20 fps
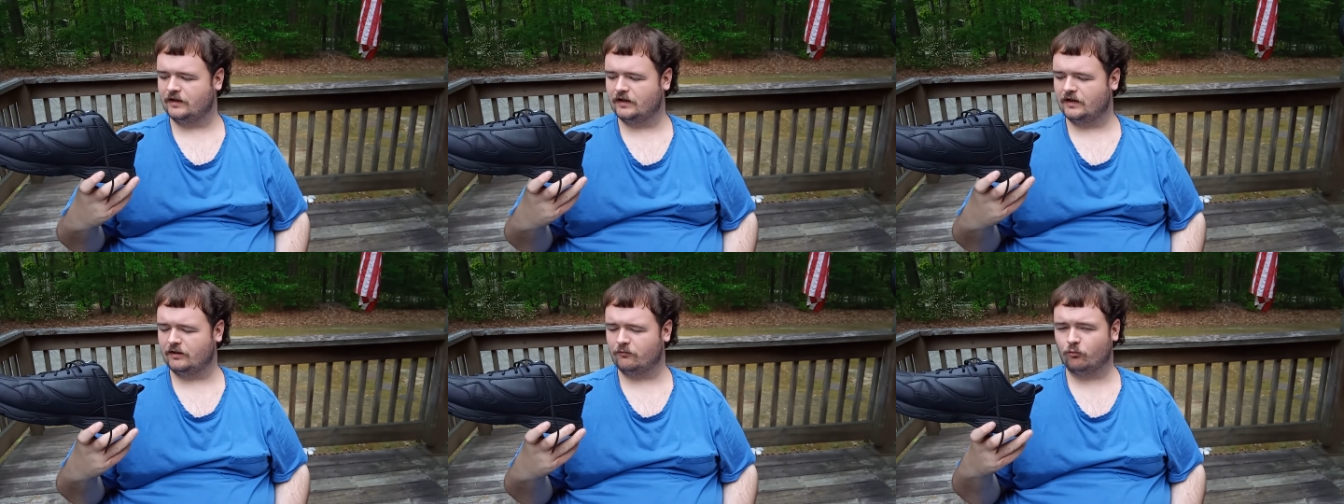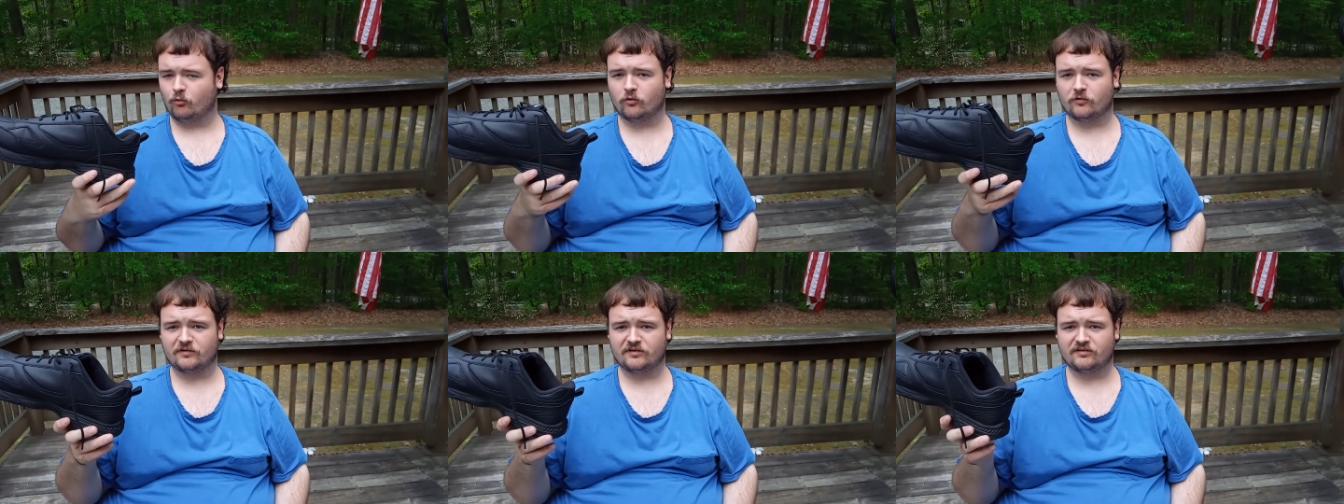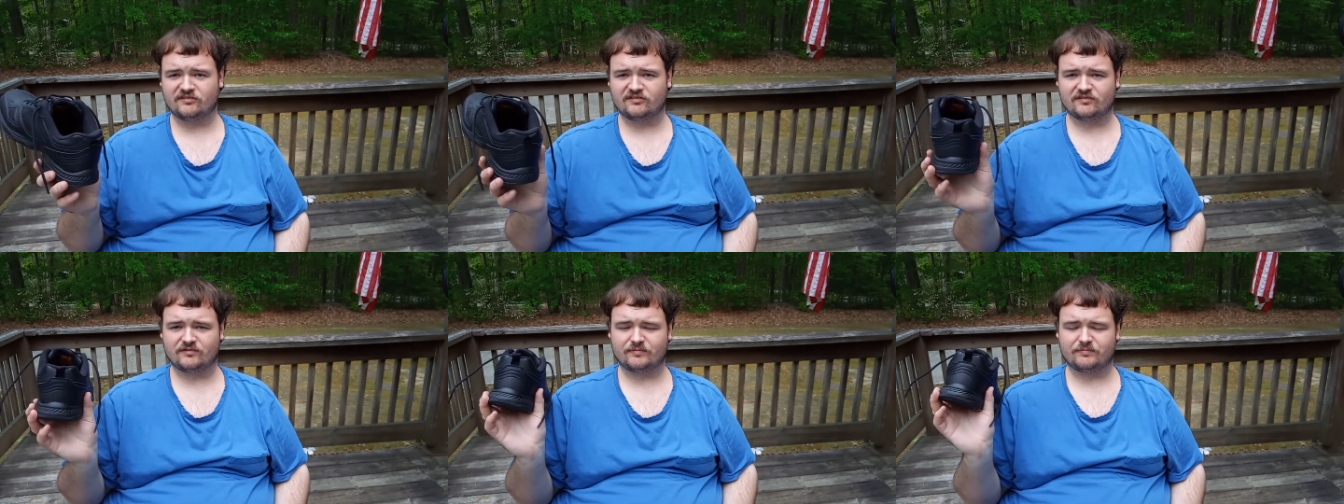I wore
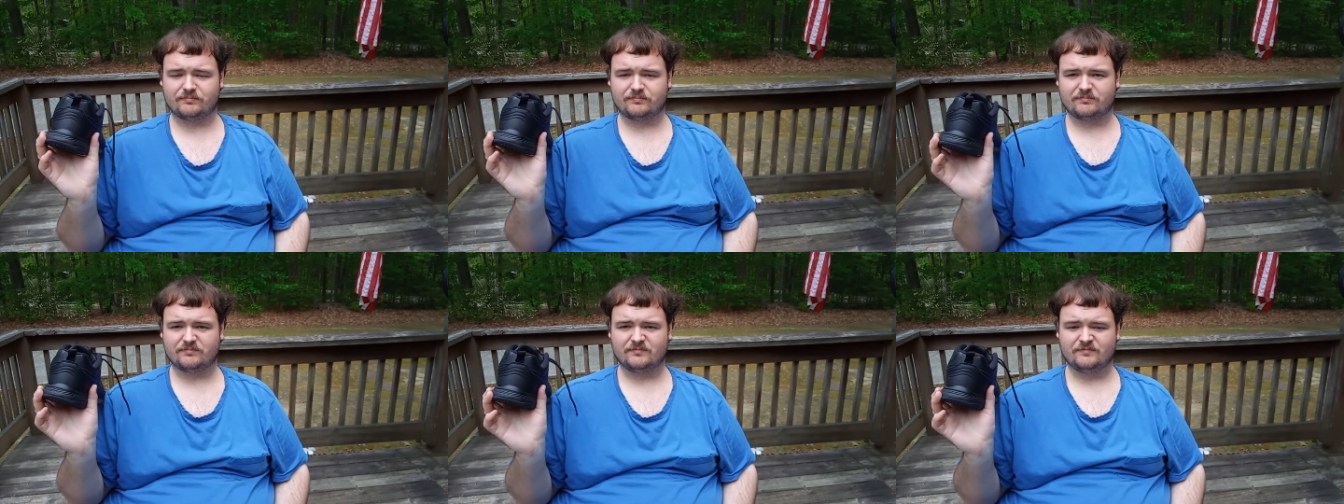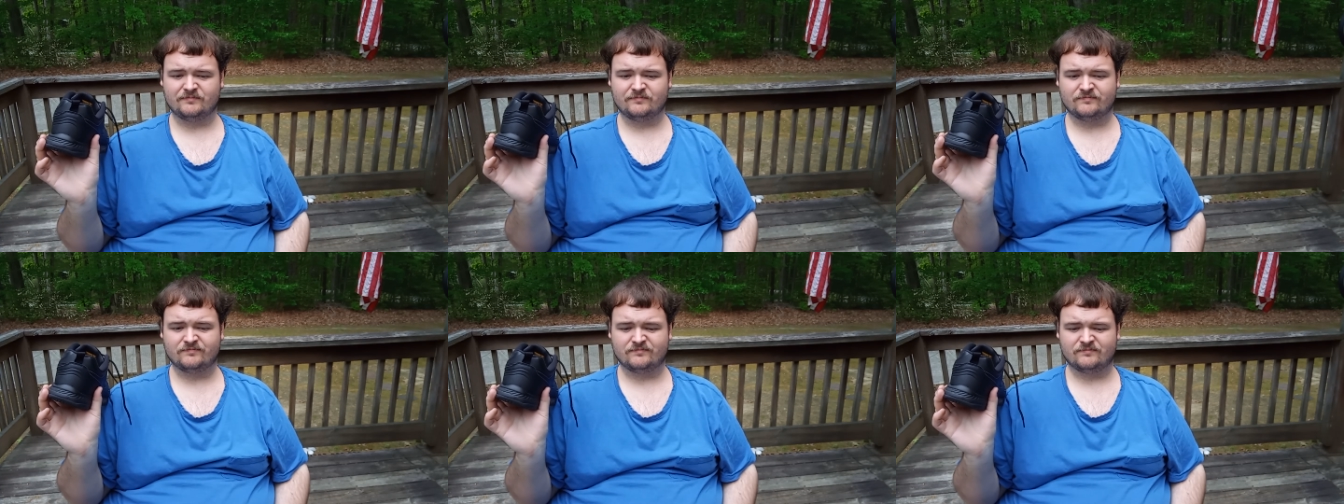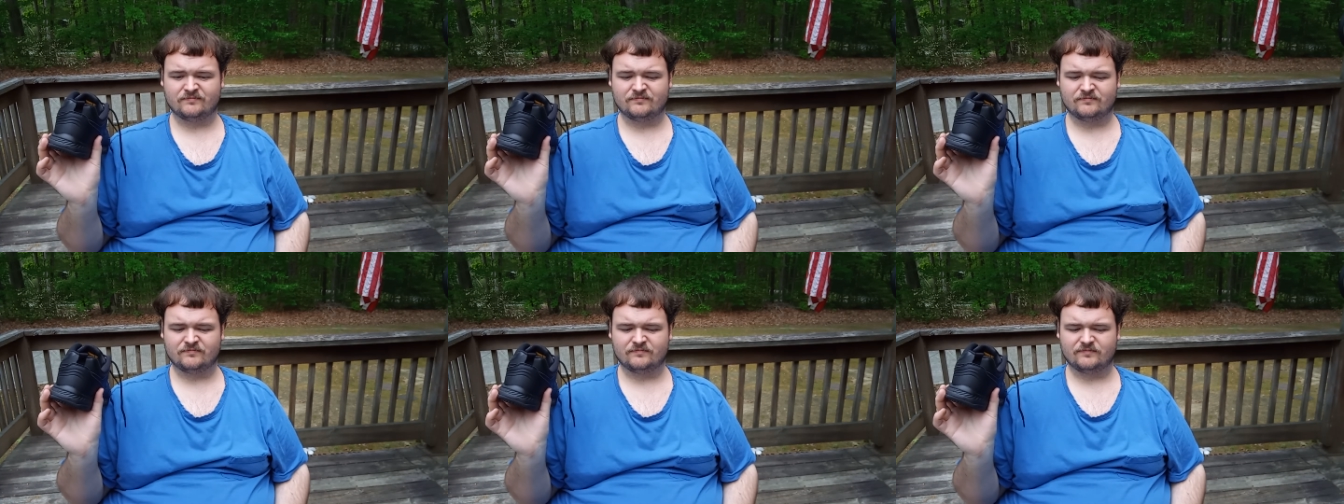this
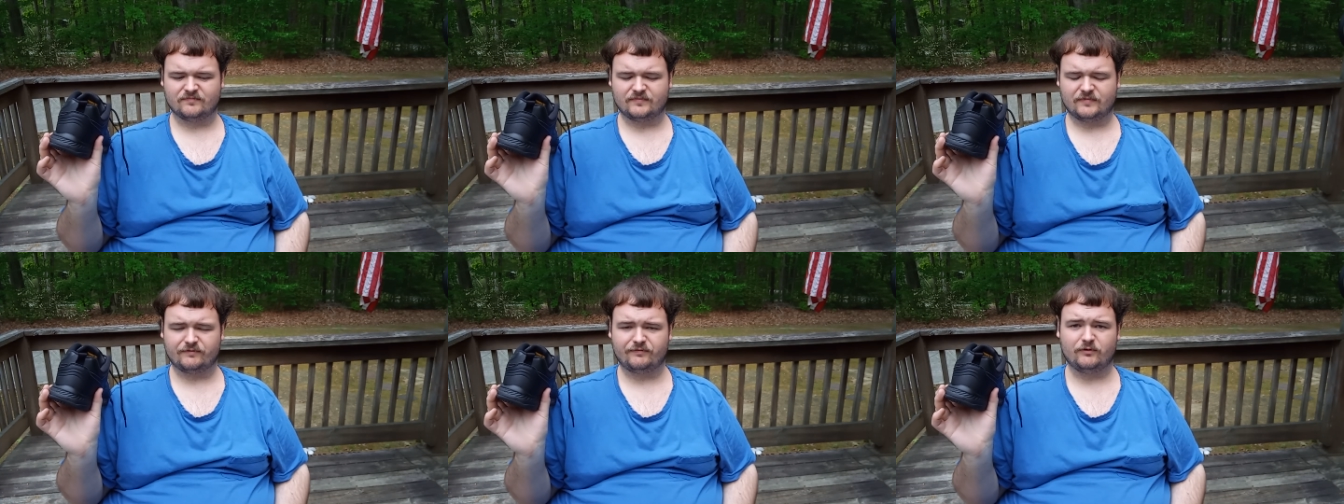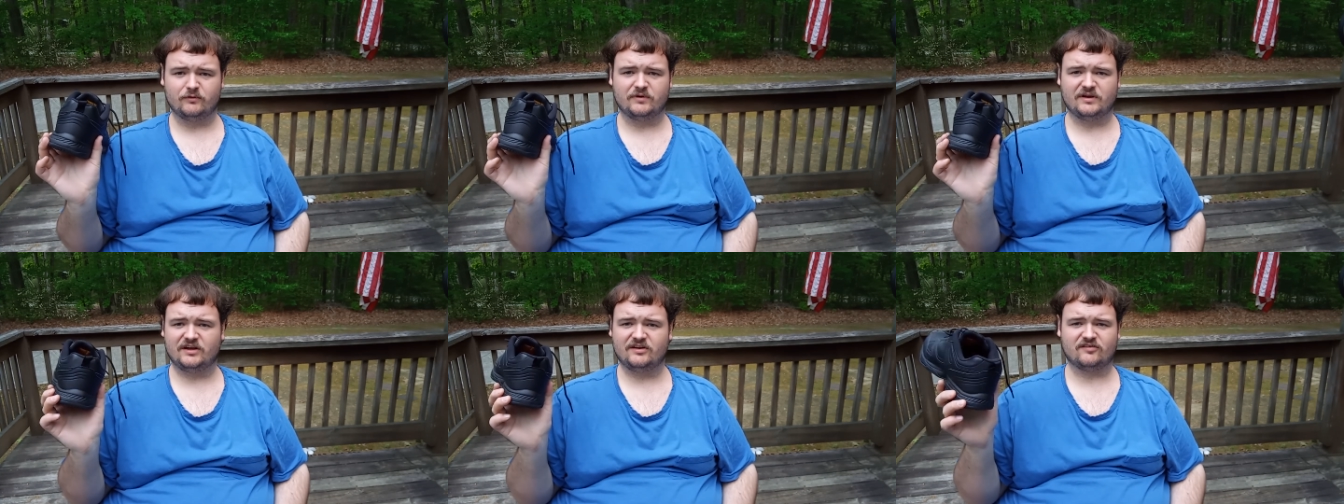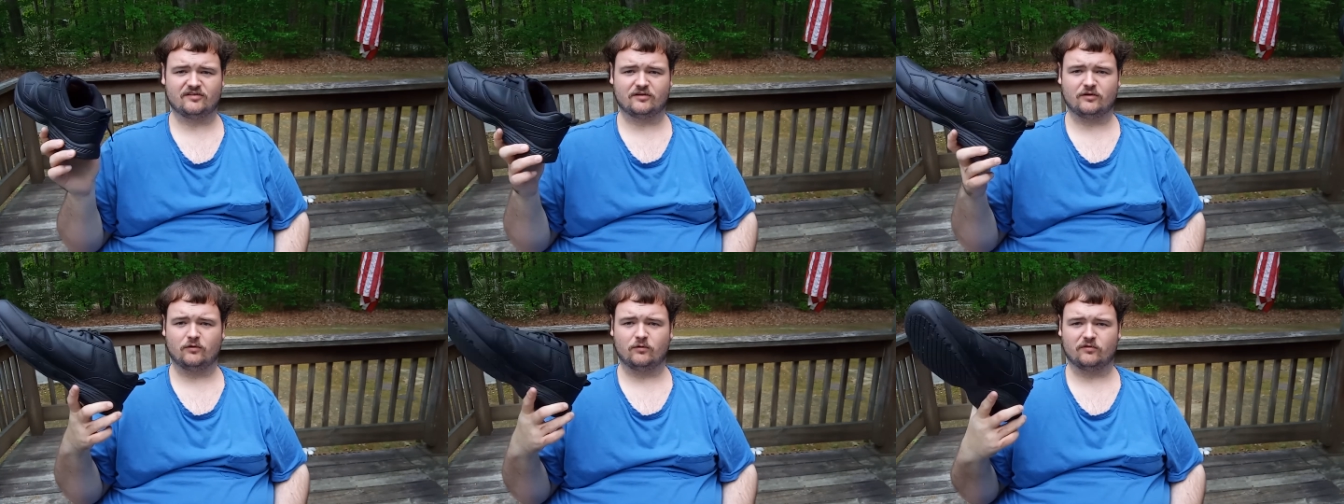a few
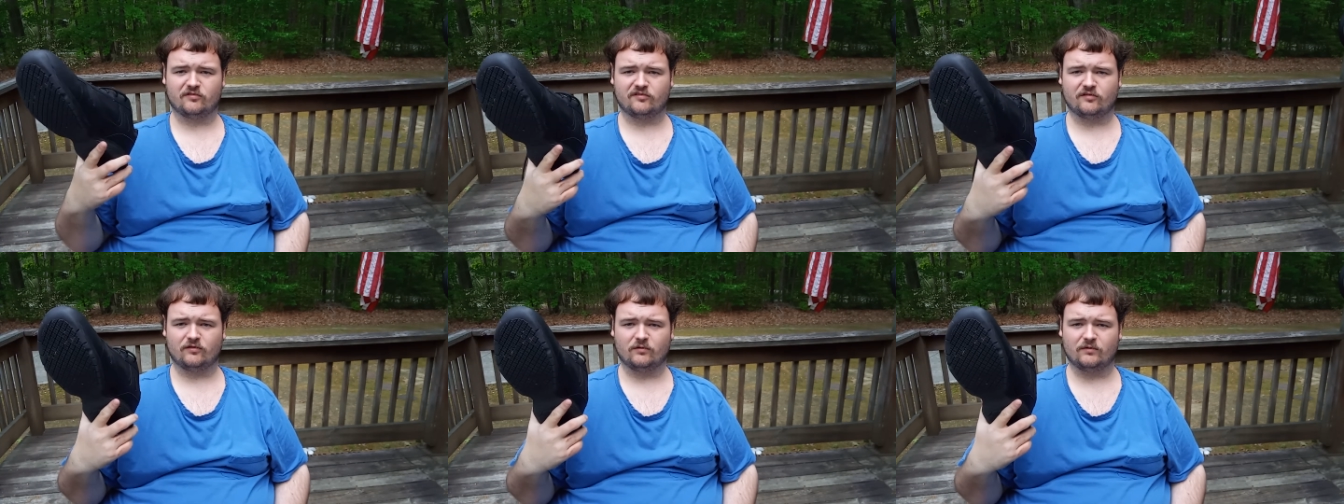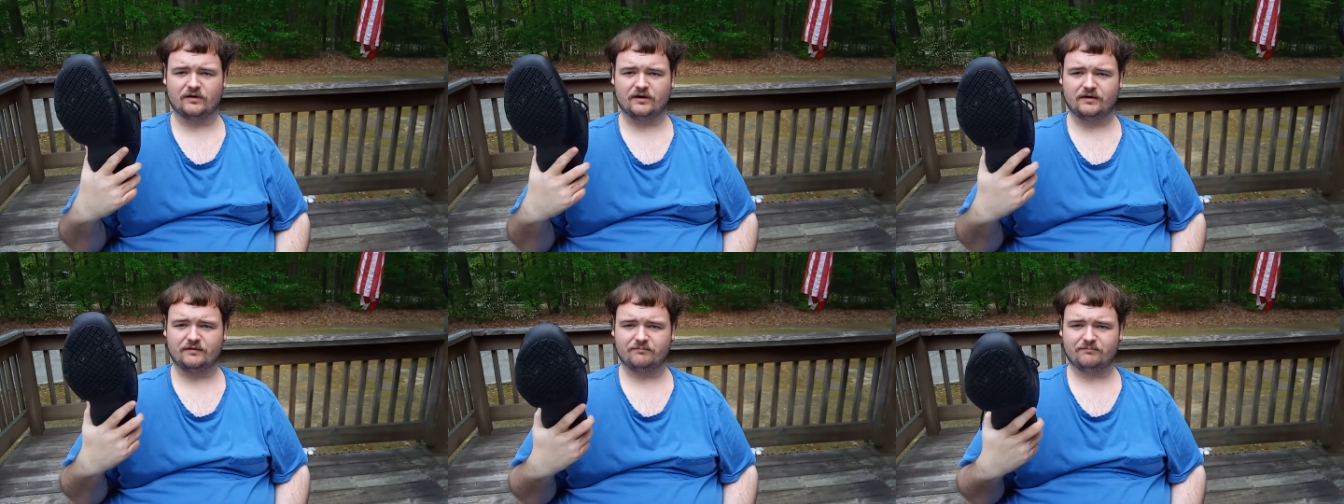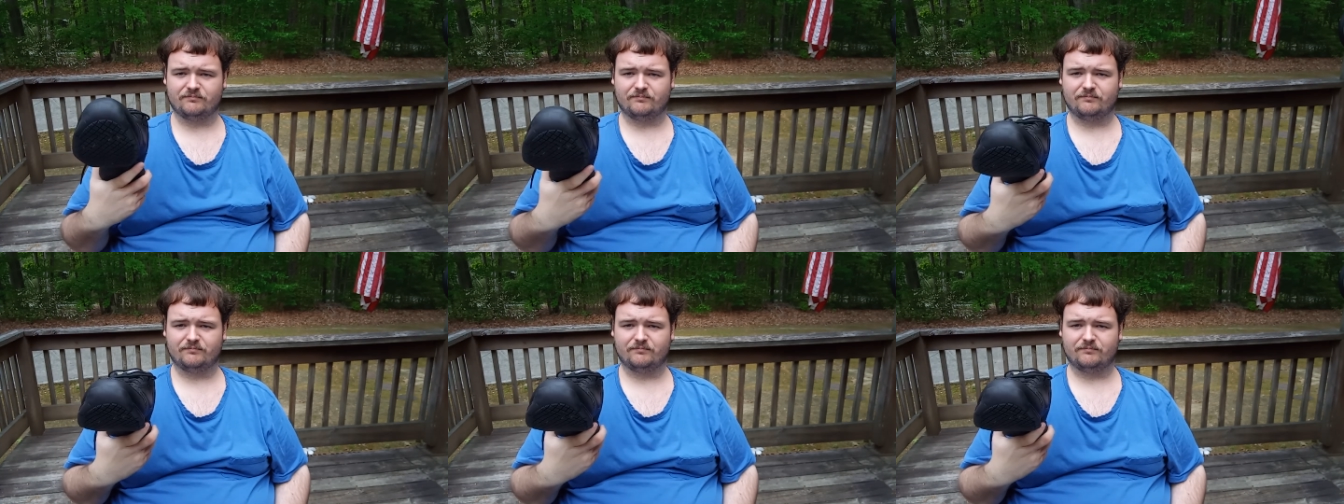days ago or so, and I